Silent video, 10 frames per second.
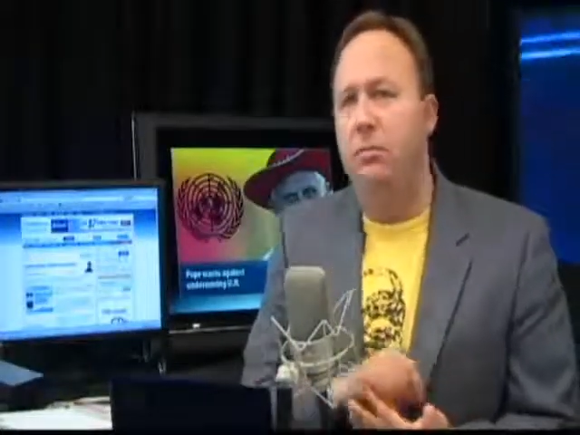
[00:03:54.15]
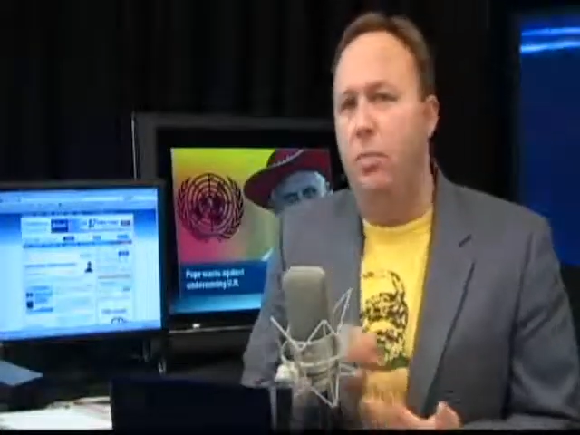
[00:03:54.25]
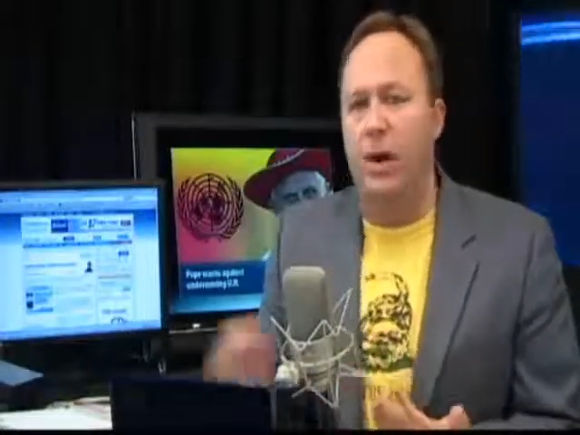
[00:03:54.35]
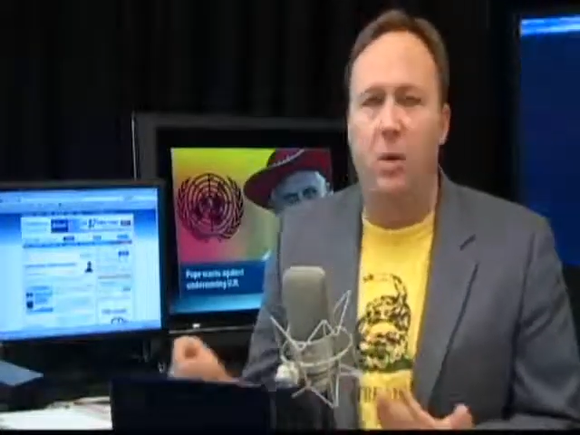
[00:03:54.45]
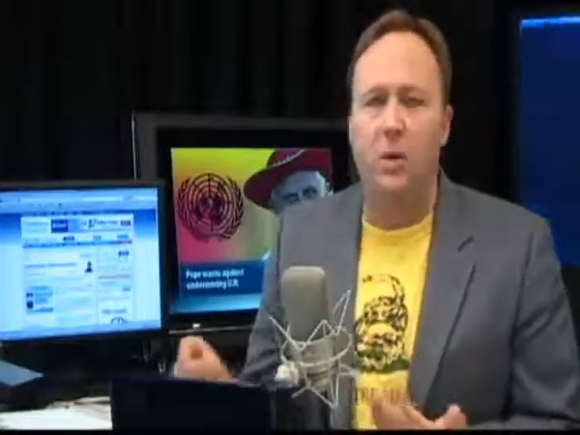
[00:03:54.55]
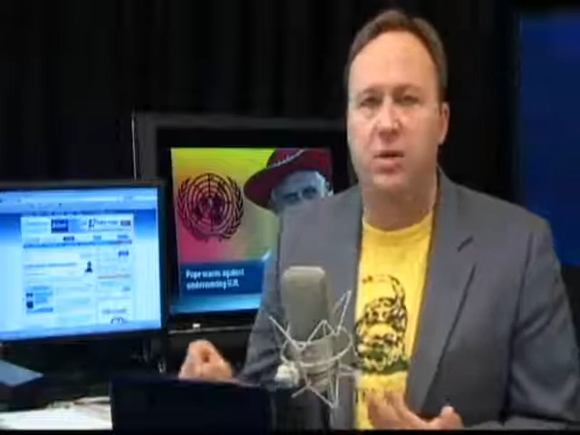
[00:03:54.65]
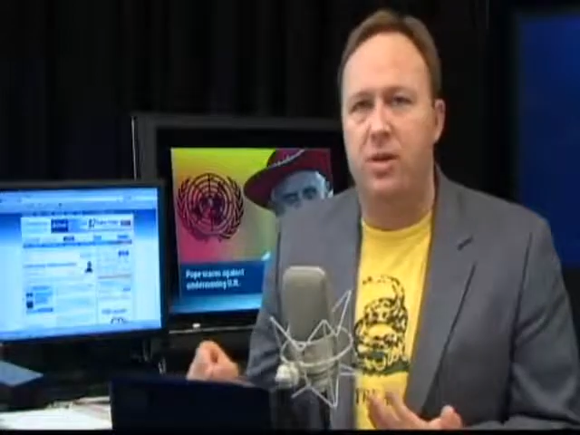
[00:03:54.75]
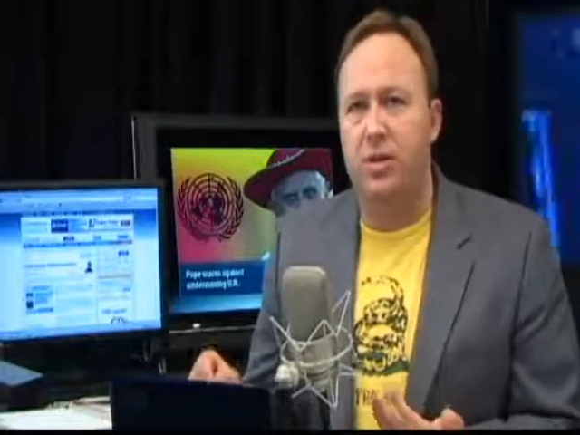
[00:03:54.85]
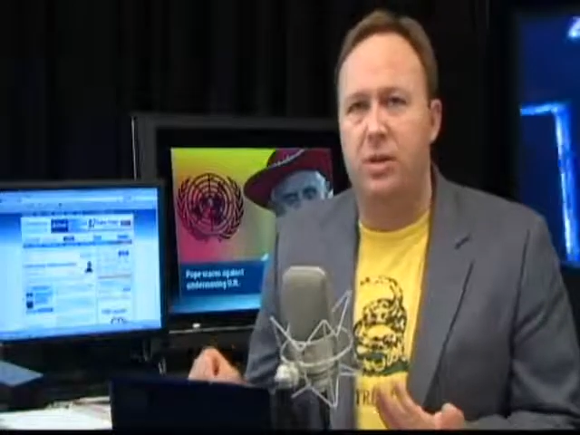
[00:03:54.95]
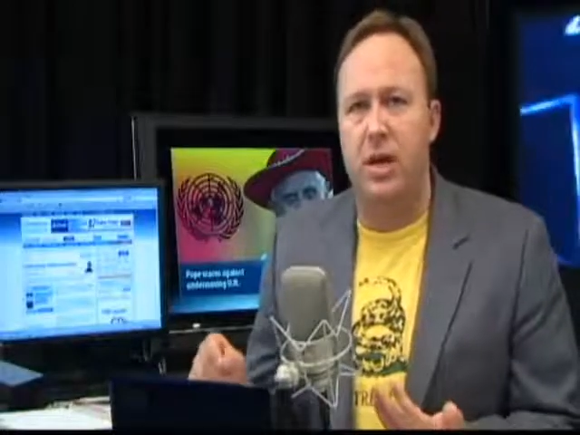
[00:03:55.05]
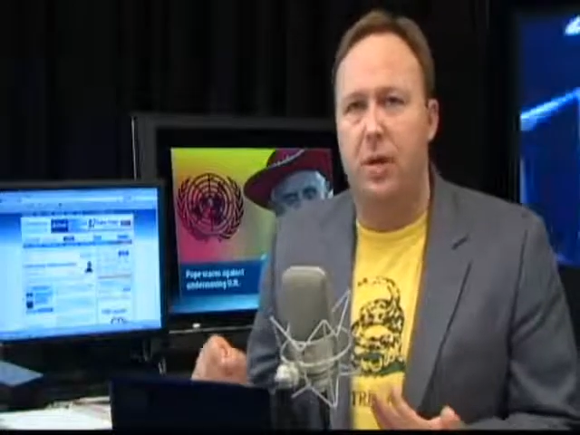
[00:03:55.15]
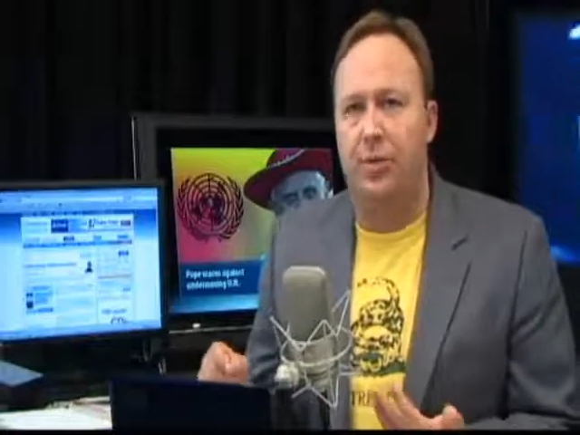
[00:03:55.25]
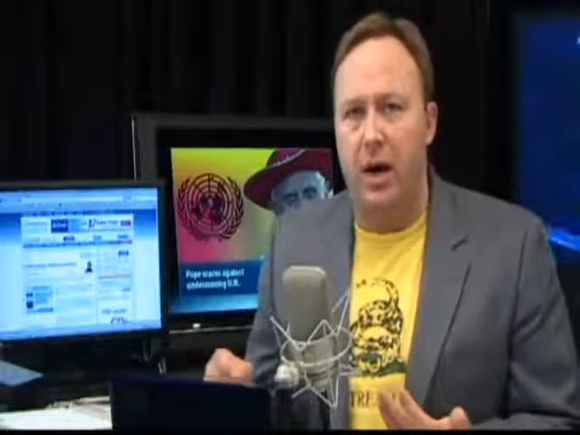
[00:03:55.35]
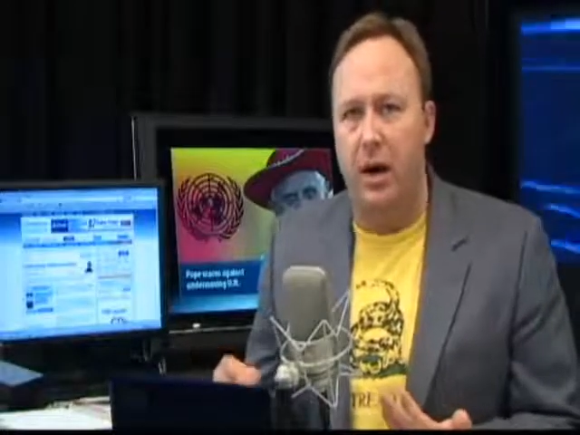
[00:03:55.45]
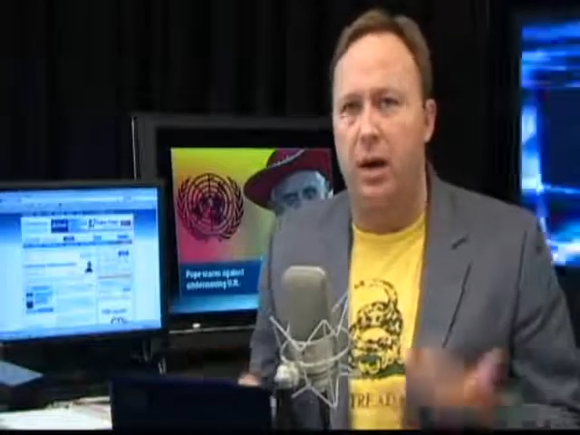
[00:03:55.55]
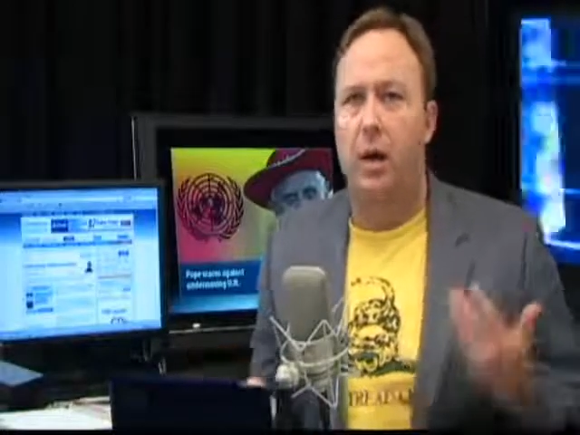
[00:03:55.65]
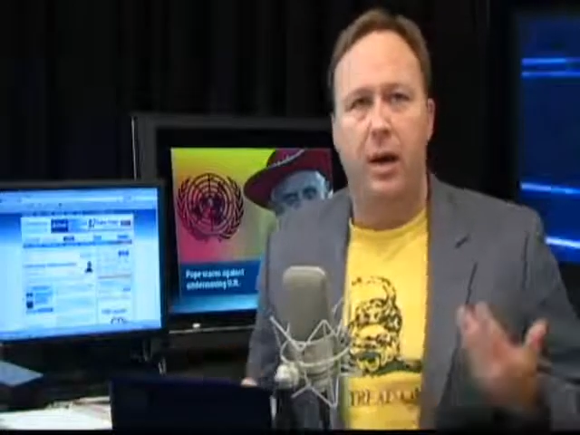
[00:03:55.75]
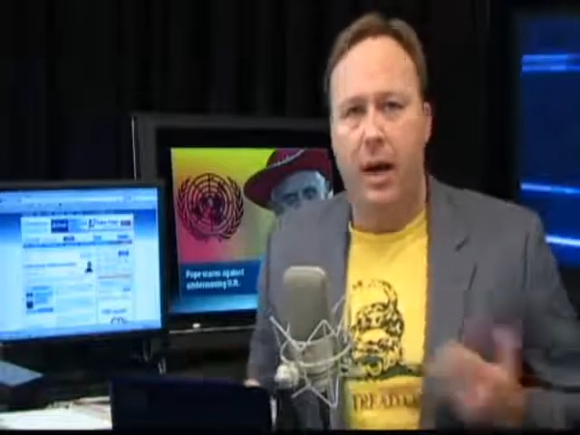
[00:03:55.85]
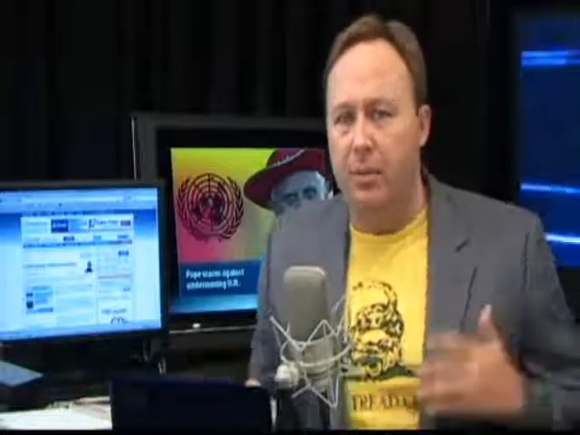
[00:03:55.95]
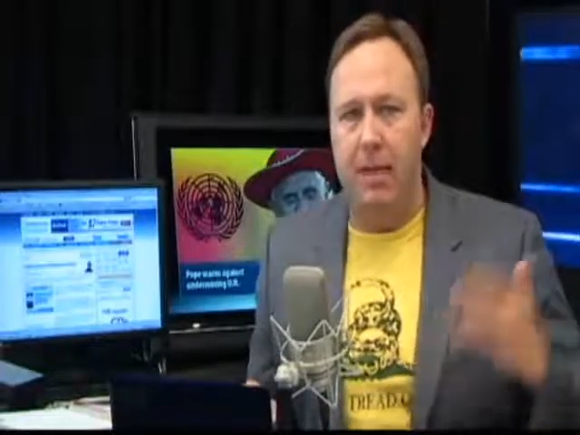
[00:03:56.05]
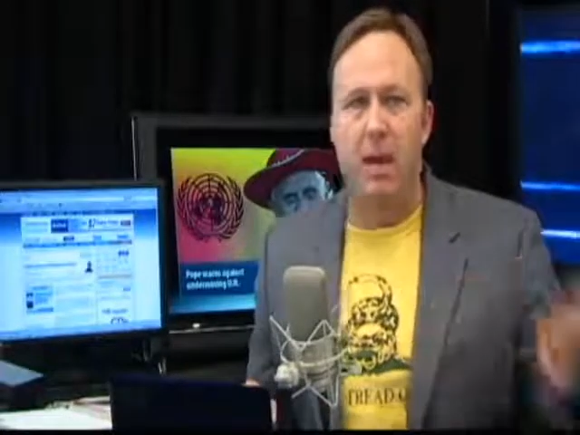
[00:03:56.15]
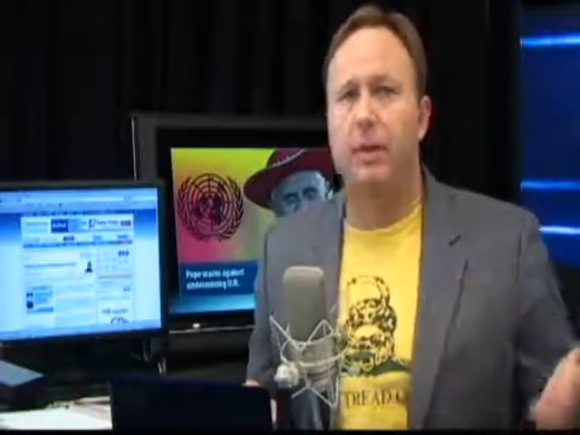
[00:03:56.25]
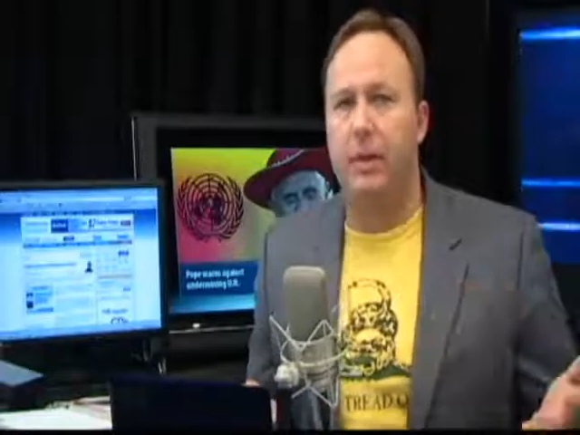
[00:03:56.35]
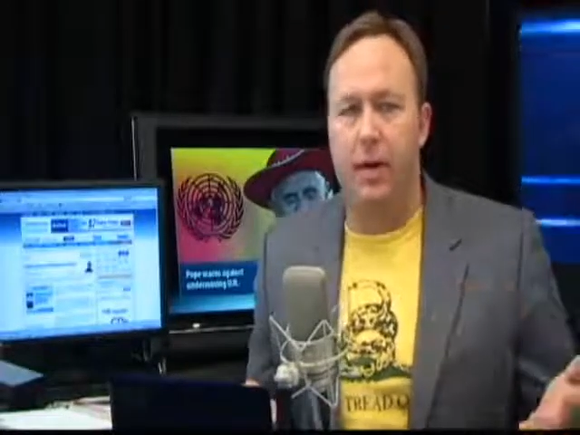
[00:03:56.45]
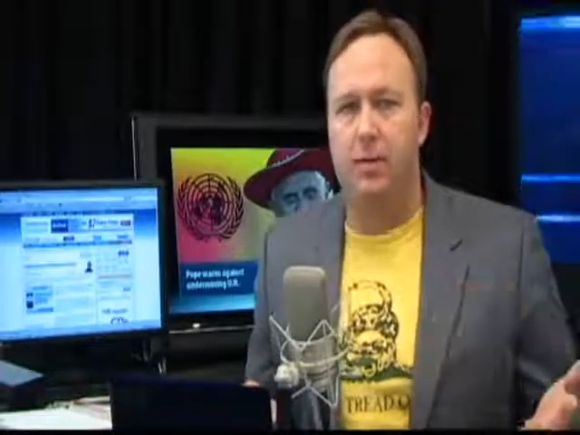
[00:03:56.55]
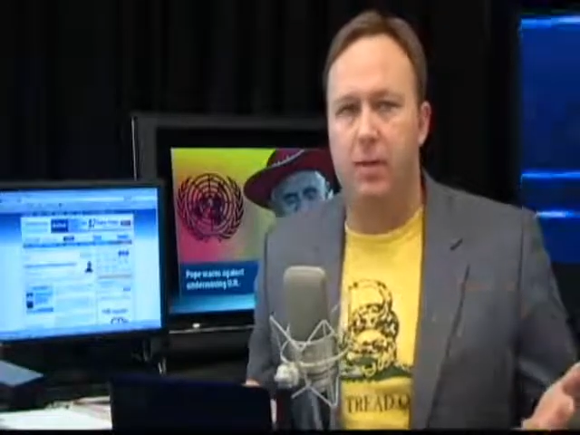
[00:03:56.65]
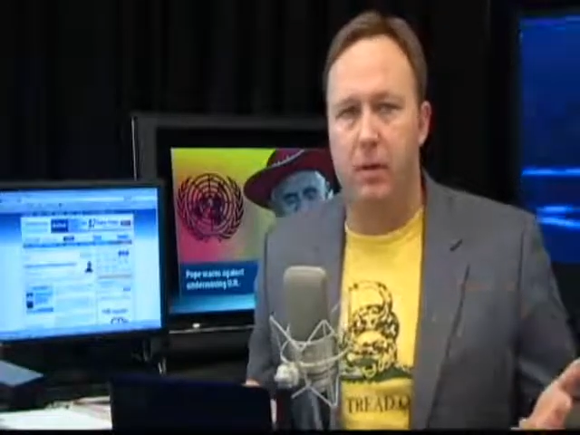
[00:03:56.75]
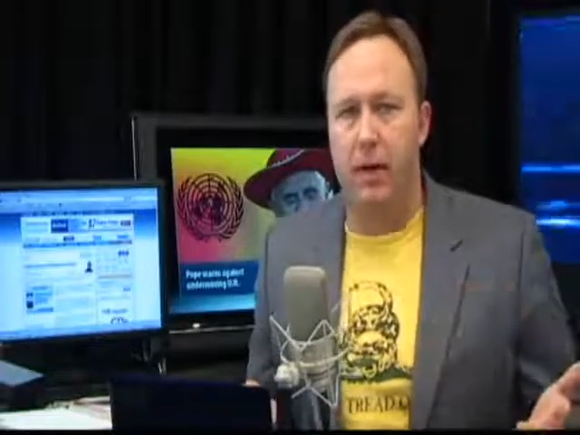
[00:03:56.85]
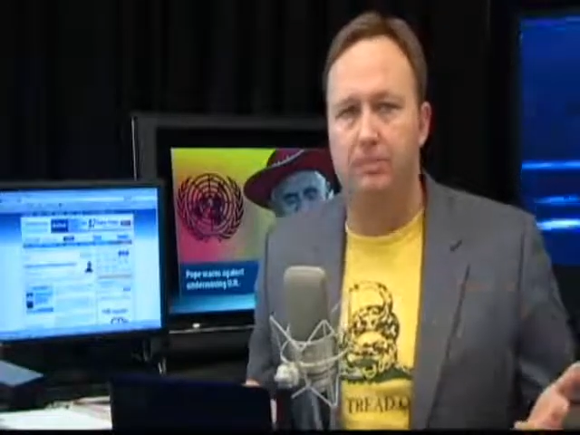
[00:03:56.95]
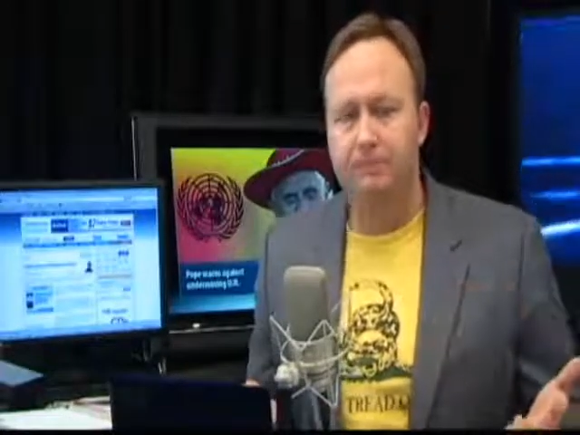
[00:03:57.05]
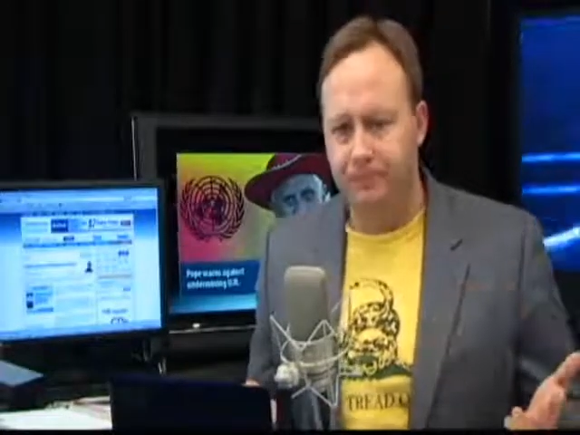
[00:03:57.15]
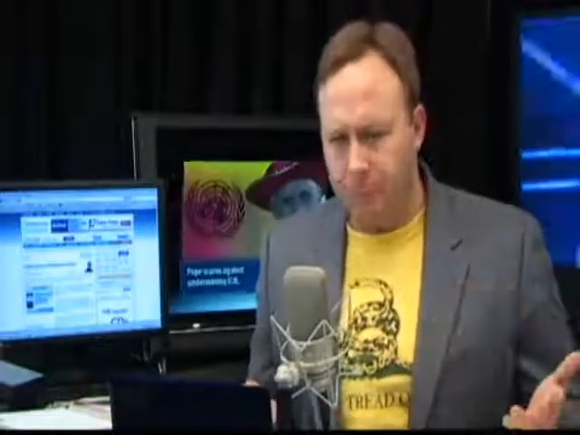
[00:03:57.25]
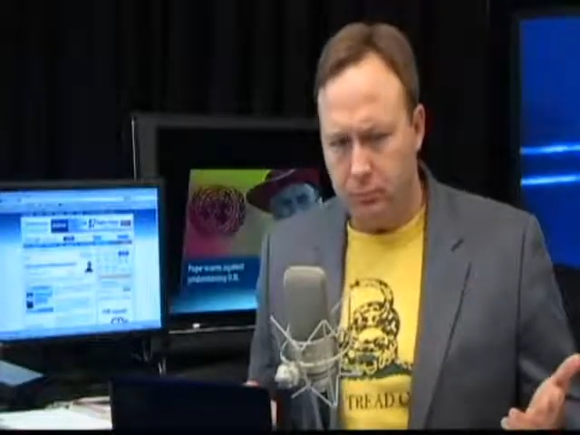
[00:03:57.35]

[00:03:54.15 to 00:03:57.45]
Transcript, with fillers: we don't want socialist health care, and mailed it in to him.